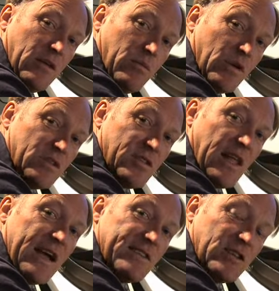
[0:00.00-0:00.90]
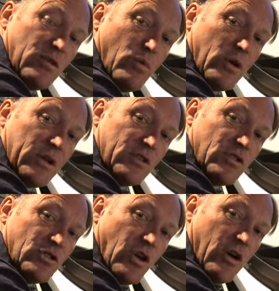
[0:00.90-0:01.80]
because the last thing you want is the
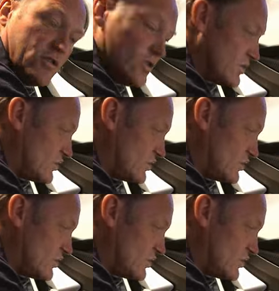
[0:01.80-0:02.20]
shock just